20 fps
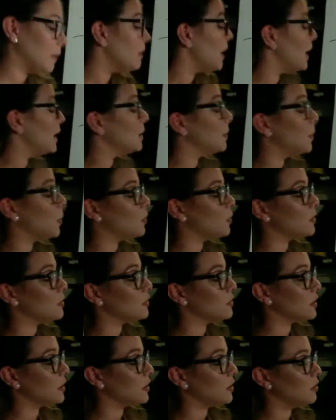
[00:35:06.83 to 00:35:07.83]
any brokers
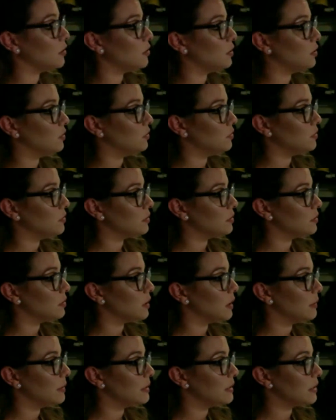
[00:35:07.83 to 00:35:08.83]
that you use in
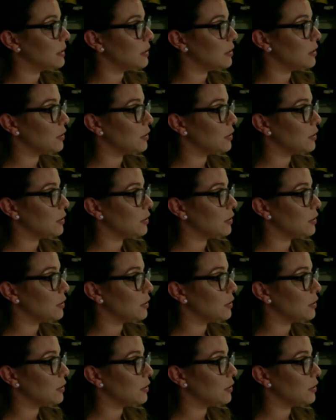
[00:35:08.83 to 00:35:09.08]
particular?